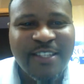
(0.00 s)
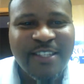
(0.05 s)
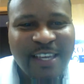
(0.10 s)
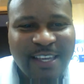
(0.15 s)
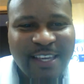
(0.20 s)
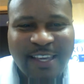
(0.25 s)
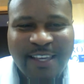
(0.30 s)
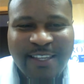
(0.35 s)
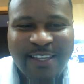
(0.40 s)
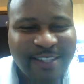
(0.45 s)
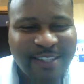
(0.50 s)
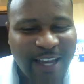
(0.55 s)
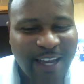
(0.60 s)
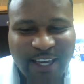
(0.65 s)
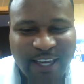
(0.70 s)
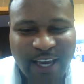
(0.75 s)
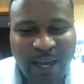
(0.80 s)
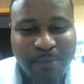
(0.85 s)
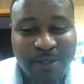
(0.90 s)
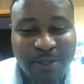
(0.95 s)
it's
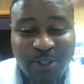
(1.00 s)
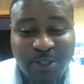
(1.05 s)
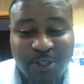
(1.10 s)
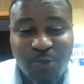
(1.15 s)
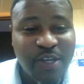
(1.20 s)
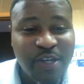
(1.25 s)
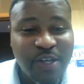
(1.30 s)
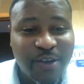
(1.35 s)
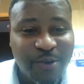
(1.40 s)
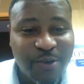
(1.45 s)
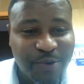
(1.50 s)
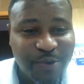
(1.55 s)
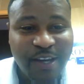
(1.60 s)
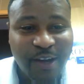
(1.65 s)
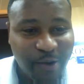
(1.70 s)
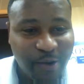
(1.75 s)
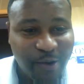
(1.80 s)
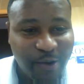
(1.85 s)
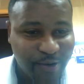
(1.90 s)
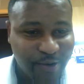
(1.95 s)
not common to we
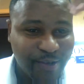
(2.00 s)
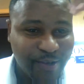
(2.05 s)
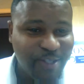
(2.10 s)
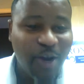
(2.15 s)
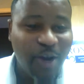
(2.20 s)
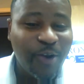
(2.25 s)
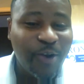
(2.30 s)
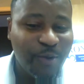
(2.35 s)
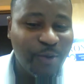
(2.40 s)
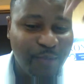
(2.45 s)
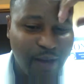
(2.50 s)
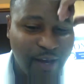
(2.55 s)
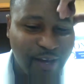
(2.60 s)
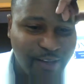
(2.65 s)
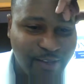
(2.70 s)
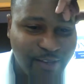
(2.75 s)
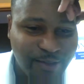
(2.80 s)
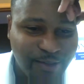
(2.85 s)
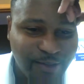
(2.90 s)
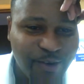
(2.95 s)
agree on it or talk
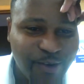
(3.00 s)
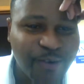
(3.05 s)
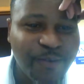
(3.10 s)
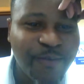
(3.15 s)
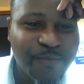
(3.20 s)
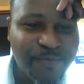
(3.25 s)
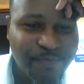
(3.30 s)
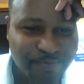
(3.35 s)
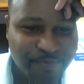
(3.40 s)
about it,